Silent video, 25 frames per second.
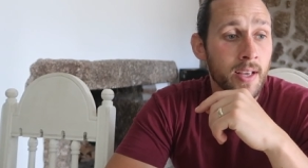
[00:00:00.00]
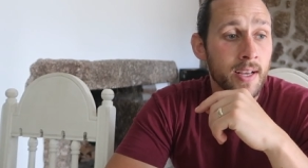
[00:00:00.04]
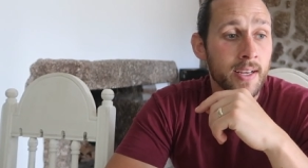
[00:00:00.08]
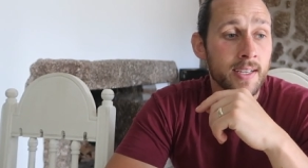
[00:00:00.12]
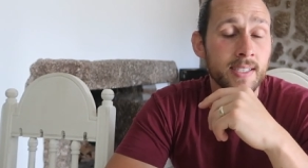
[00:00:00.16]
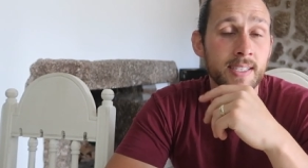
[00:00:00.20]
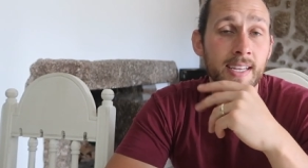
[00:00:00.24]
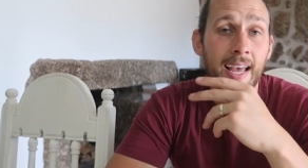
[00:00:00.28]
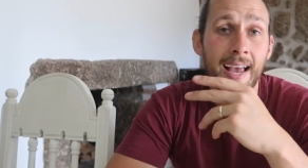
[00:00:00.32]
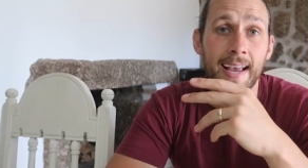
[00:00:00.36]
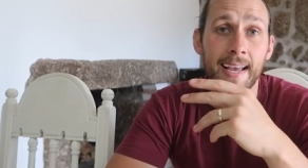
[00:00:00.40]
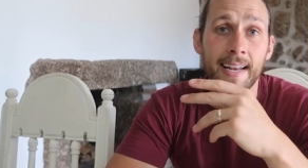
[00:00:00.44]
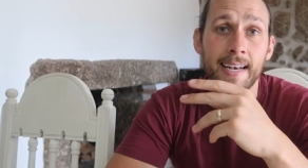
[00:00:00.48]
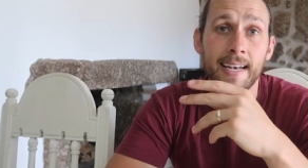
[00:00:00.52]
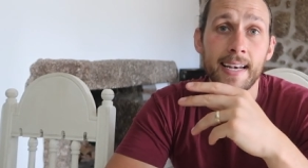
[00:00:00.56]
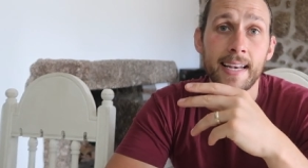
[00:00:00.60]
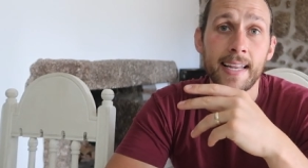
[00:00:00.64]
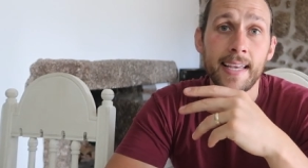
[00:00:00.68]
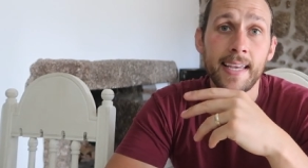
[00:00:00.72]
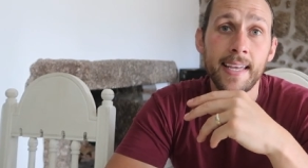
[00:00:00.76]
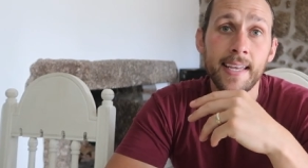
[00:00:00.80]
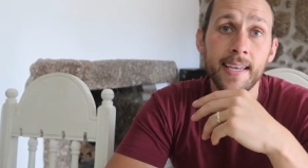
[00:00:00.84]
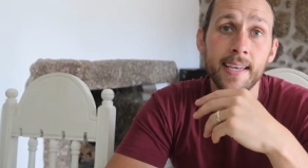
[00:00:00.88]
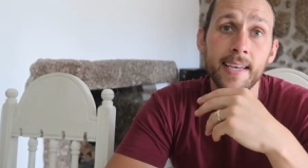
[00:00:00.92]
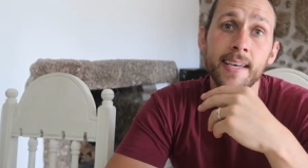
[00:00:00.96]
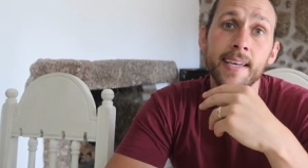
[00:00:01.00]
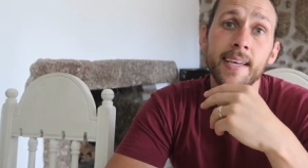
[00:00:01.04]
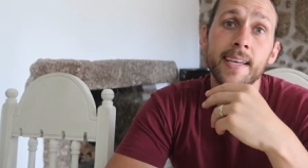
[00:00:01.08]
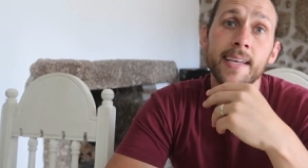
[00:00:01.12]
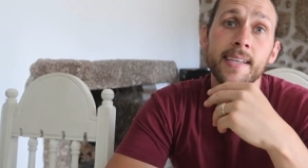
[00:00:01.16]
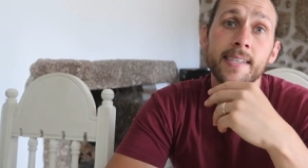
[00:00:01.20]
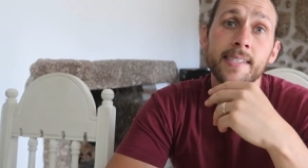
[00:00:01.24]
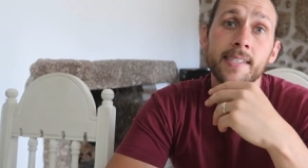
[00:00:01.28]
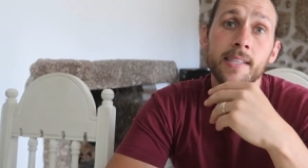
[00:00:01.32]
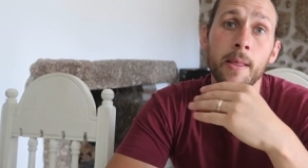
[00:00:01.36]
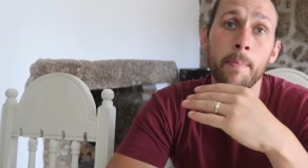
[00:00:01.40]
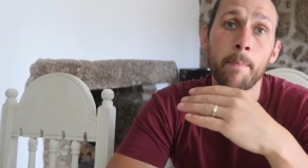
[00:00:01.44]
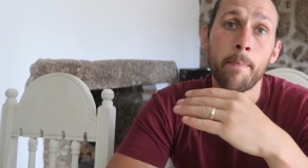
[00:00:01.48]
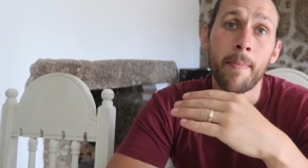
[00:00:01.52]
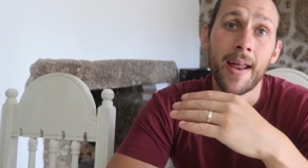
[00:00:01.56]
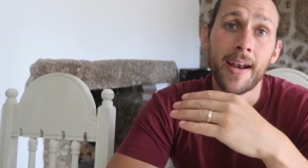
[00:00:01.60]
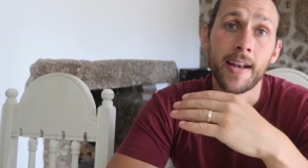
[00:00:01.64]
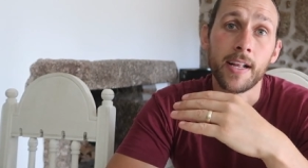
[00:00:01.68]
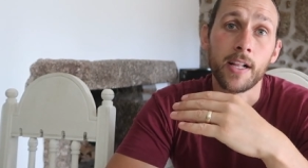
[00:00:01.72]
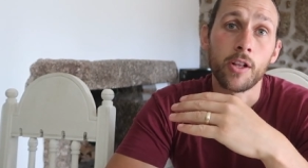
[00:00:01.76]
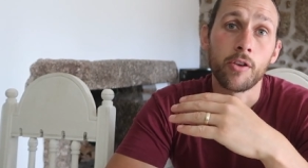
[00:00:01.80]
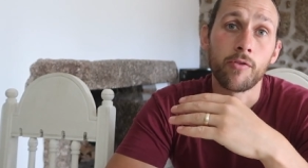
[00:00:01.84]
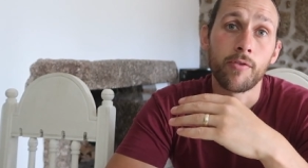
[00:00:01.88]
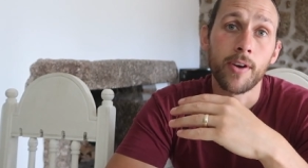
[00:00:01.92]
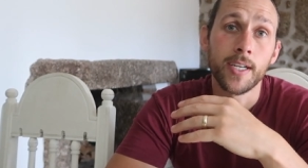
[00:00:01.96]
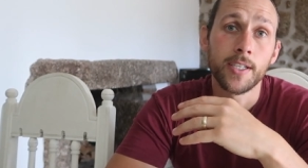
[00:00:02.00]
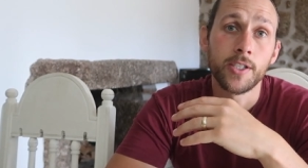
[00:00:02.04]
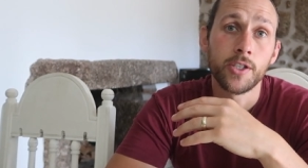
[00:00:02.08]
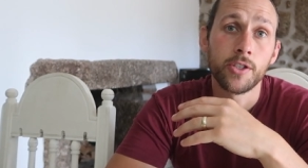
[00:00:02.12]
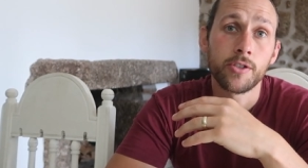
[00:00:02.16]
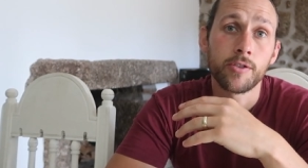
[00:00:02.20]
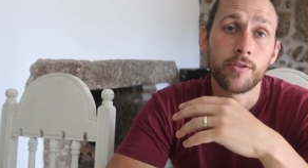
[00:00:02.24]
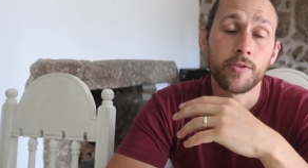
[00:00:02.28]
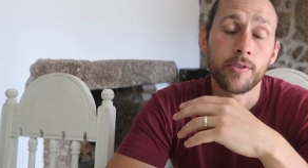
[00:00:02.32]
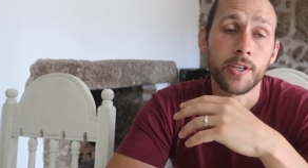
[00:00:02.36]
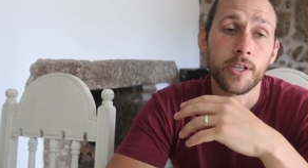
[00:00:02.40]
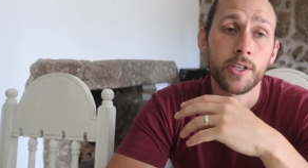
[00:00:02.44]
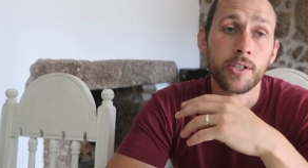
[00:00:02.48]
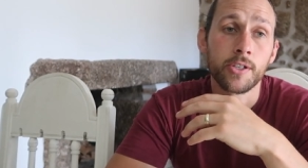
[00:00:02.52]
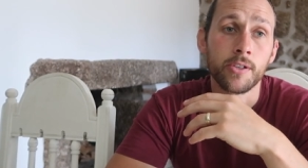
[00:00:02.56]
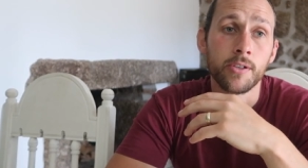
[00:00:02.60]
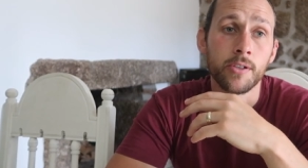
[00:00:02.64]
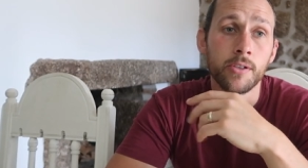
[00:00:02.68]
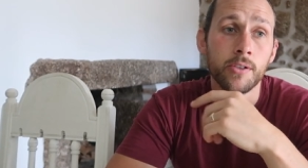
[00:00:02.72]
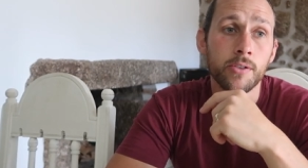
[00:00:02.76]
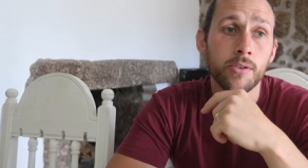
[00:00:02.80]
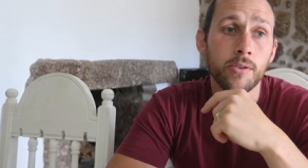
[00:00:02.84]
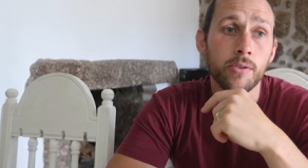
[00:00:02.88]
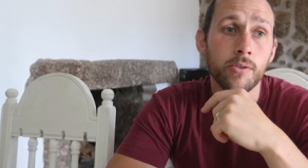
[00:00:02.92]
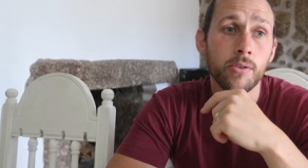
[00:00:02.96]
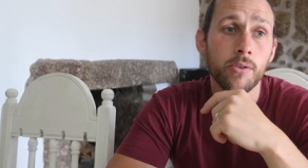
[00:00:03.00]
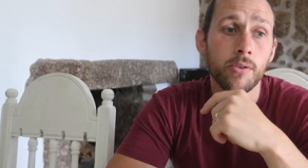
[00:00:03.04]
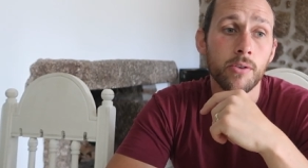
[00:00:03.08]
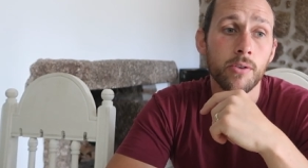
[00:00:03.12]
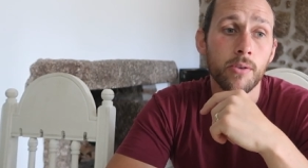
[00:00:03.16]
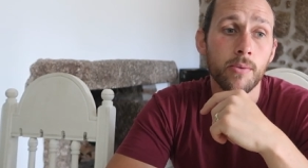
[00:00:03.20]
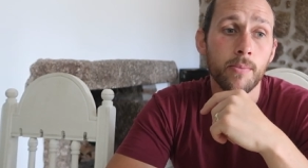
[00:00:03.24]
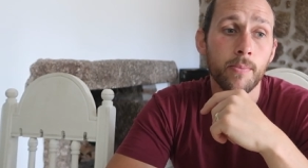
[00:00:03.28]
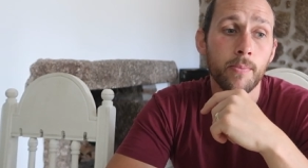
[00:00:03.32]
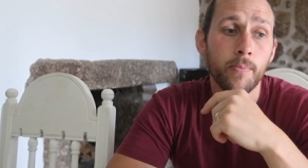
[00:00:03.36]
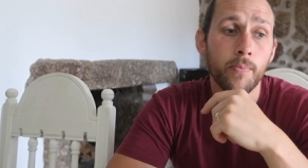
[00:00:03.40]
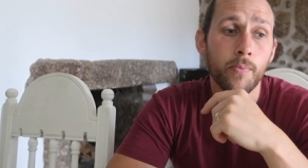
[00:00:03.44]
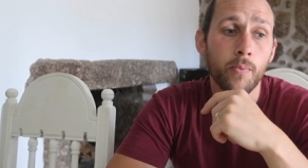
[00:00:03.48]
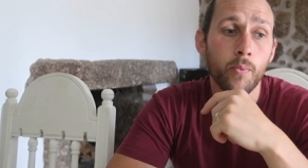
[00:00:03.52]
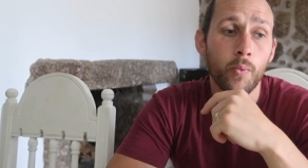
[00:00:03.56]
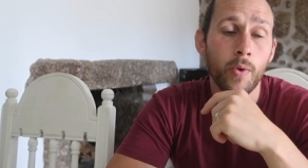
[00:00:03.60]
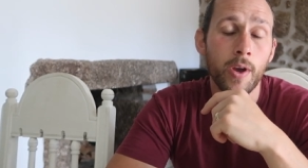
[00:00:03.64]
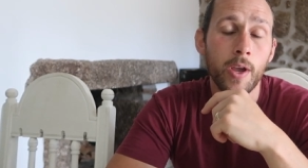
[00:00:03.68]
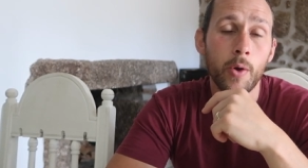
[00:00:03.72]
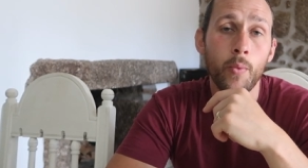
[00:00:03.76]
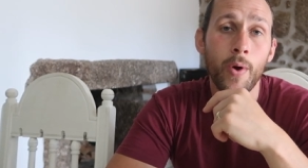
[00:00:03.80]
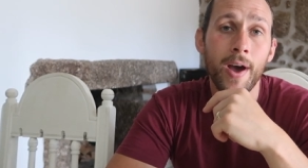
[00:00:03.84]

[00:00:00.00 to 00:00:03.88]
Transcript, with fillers: Secondly is the medical registration. So we